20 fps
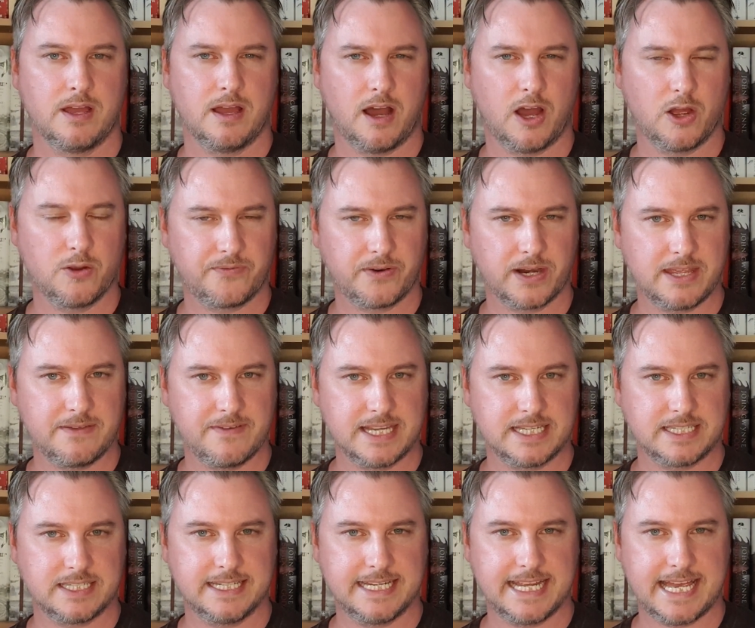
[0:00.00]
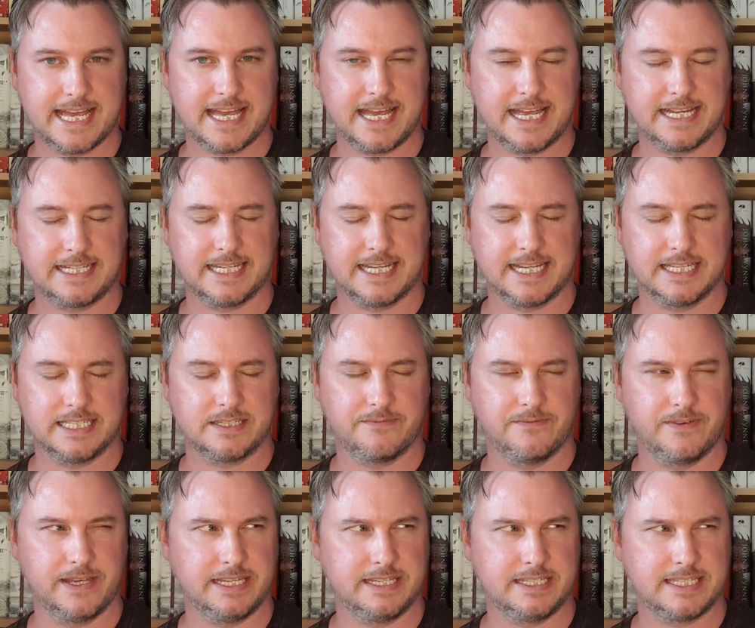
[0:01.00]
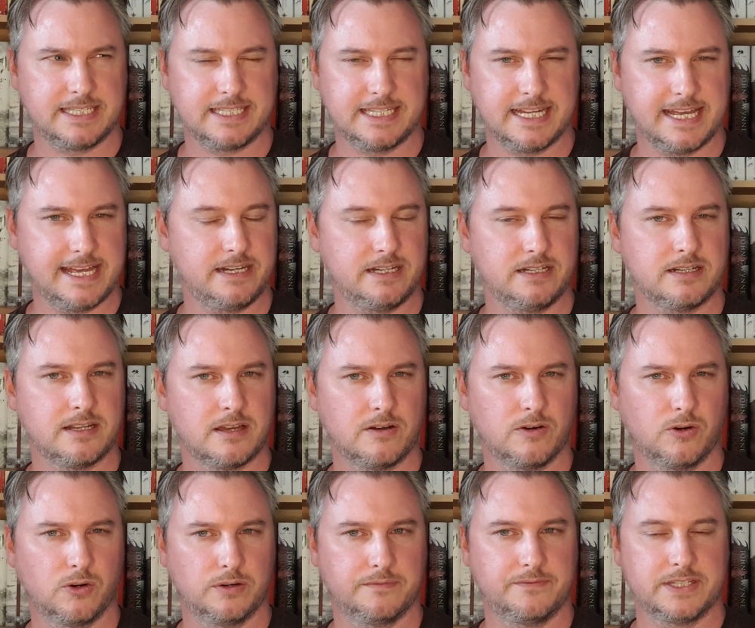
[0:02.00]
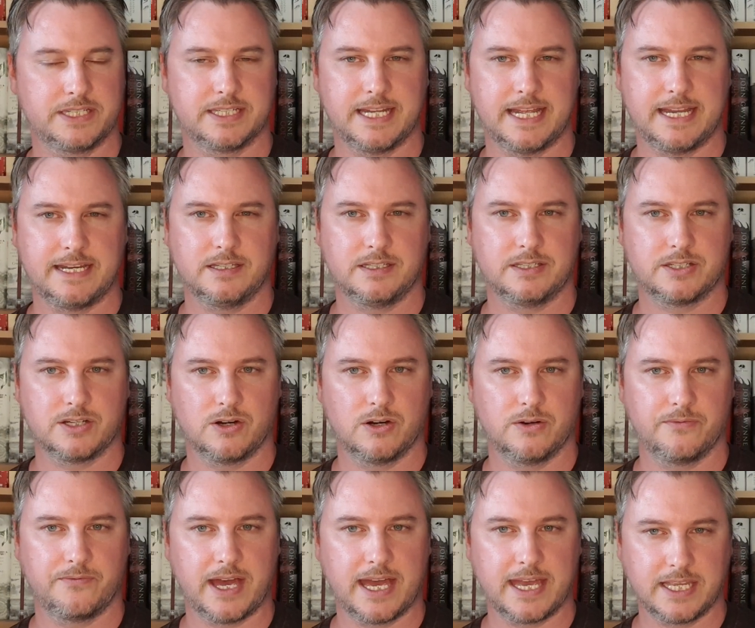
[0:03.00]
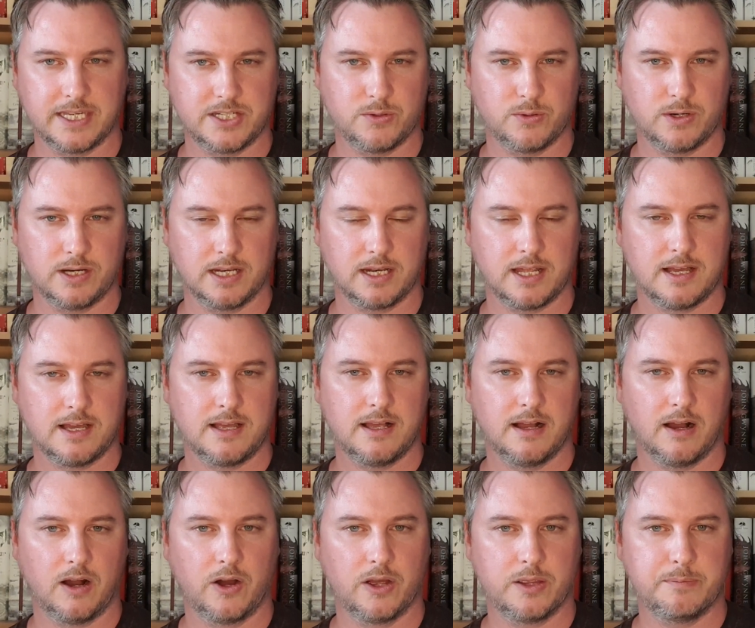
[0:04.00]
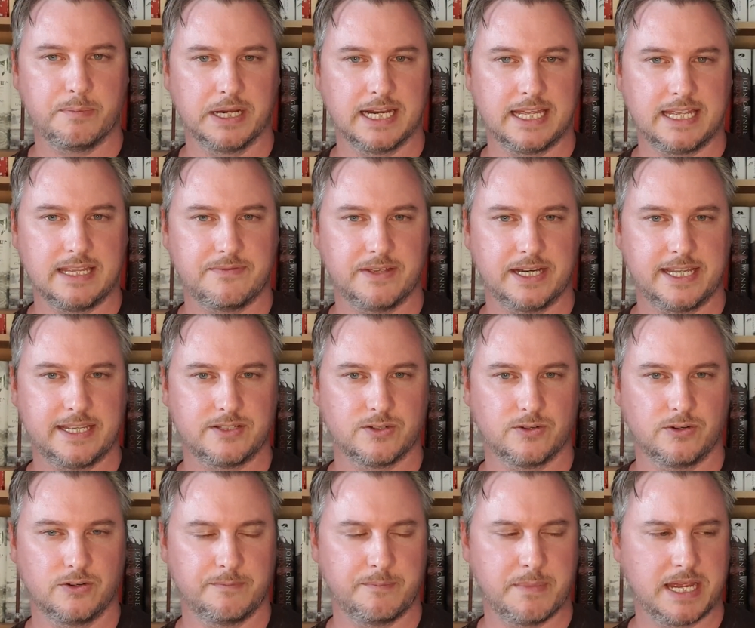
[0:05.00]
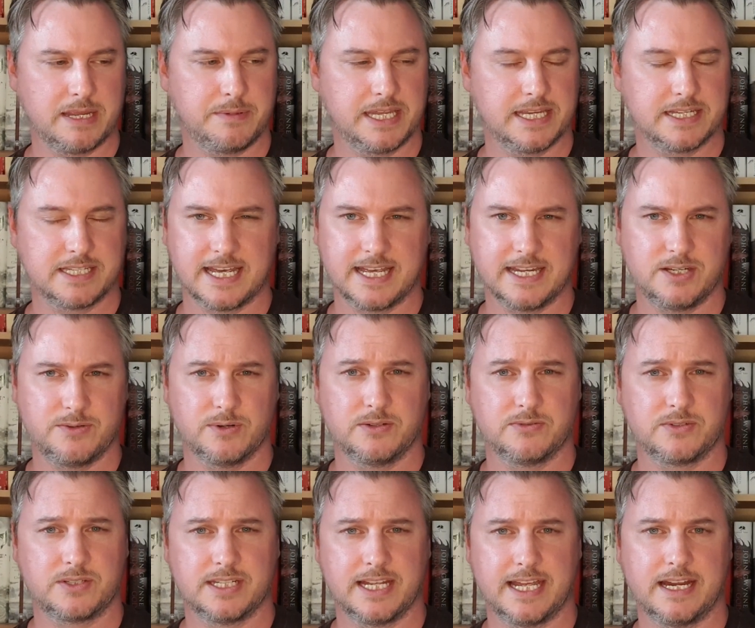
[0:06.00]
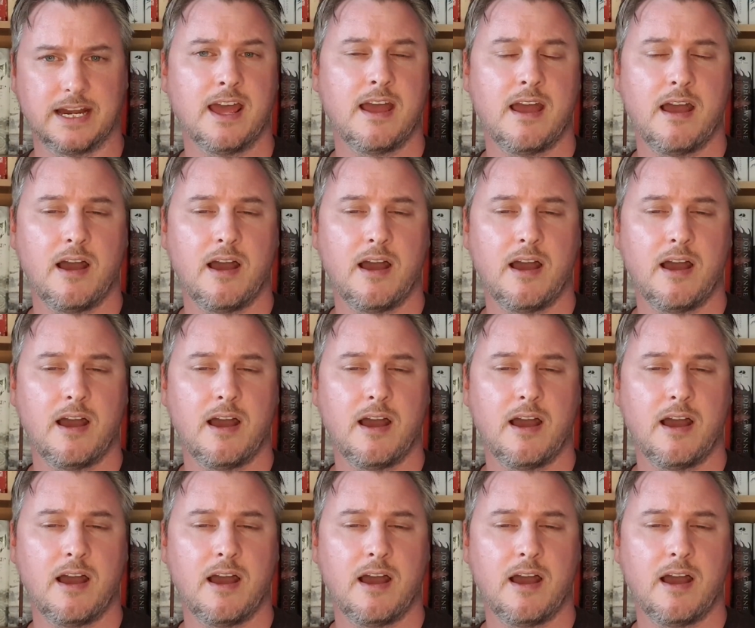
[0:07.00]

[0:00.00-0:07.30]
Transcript: Hopefully this year. It is The Sin or The Sins of Aguel, I believe it is, or maybe it's Aguel's Sin.